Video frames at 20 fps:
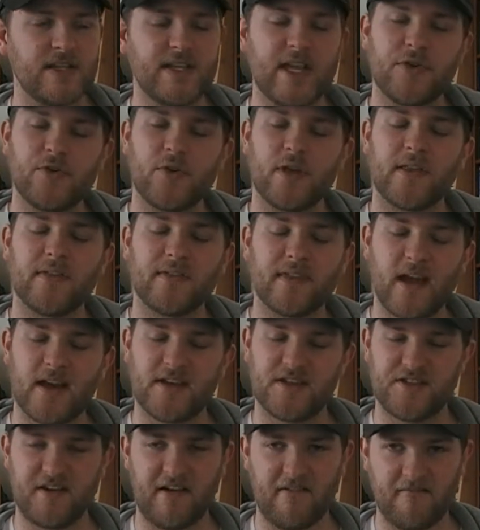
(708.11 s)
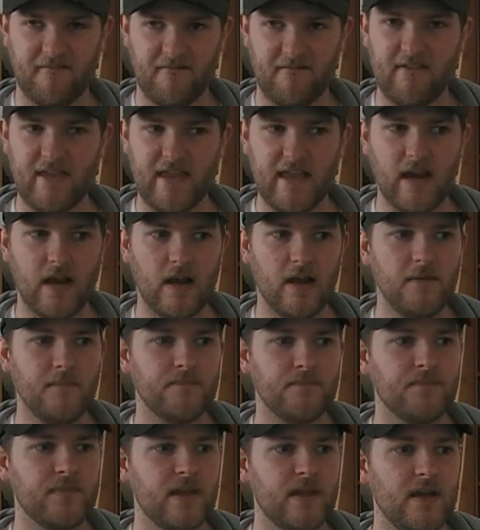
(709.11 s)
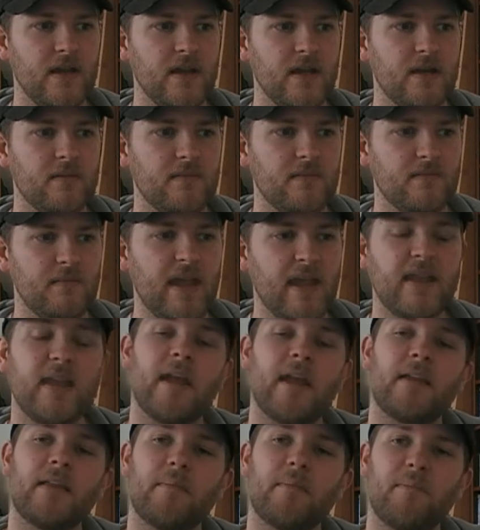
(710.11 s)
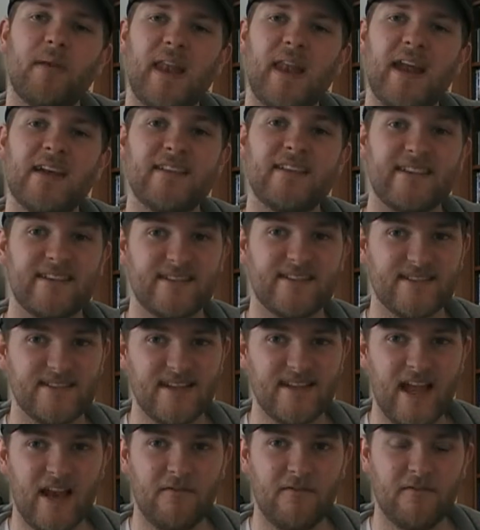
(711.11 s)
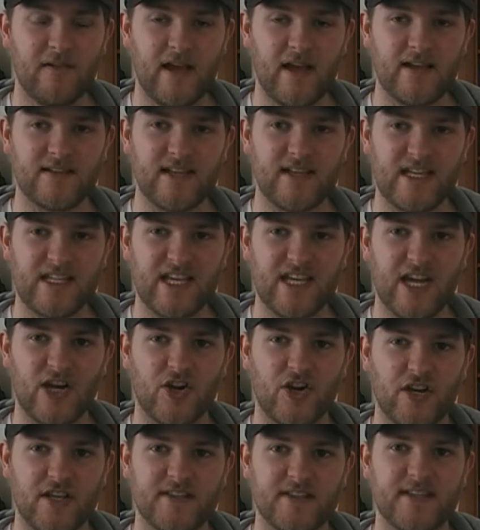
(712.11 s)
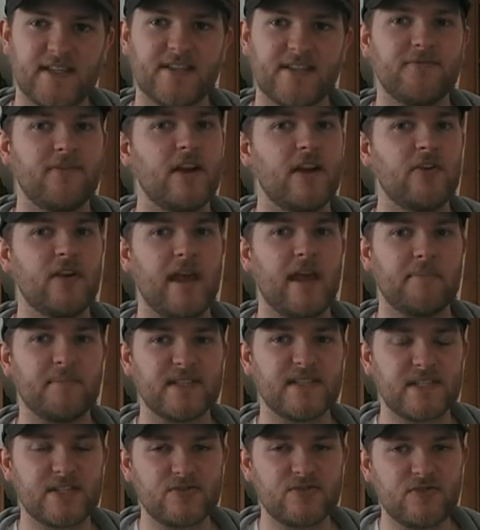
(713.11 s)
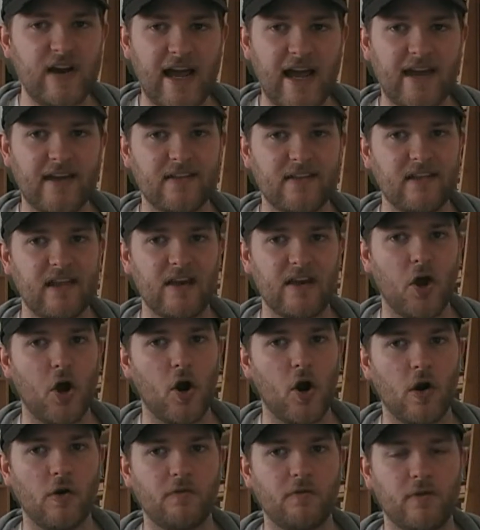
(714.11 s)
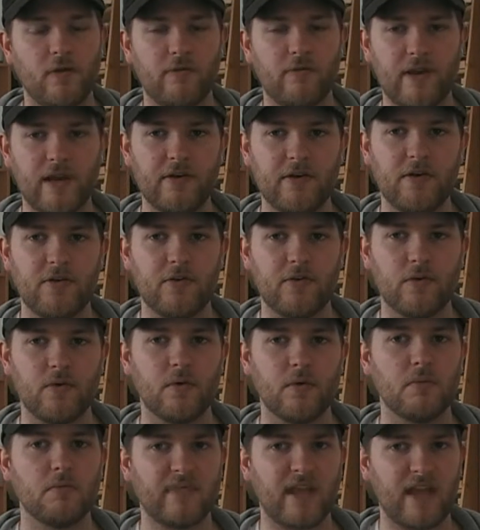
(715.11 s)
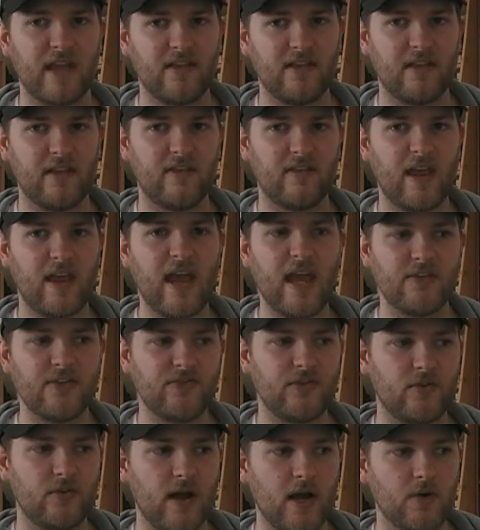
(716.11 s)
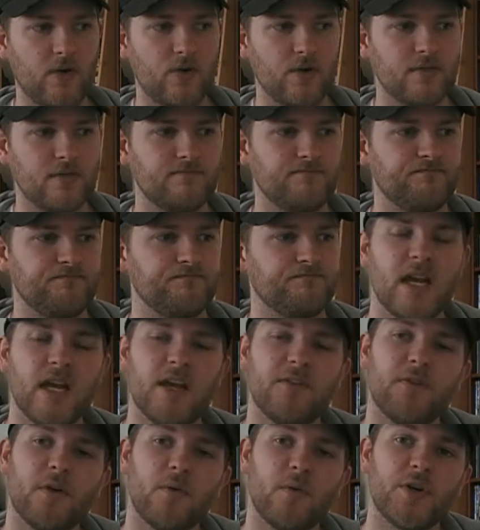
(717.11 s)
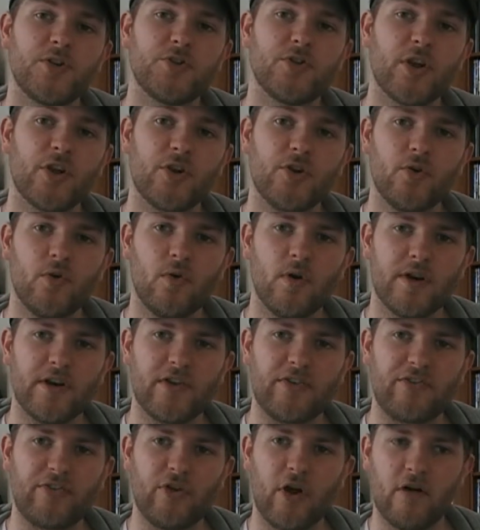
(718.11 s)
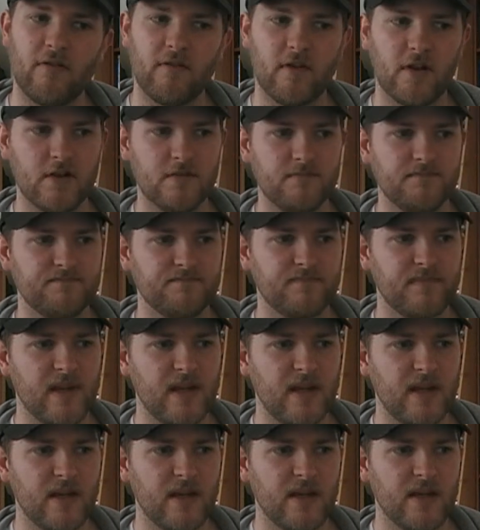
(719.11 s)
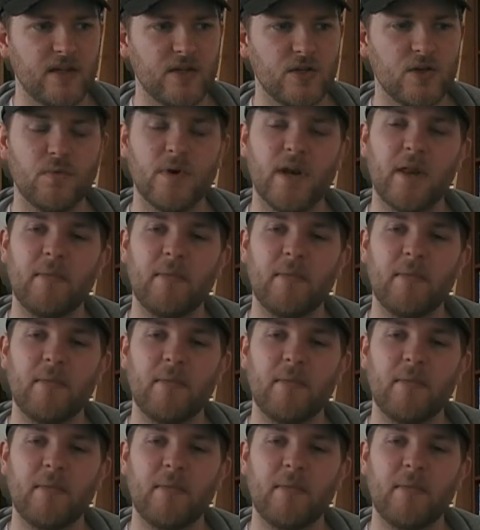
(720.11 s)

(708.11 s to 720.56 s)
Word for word: that you can touch and feel. Making the planet itself as the antagonist is very abstract and hard for a reader to get its hands around. If you were to ignore this novel, you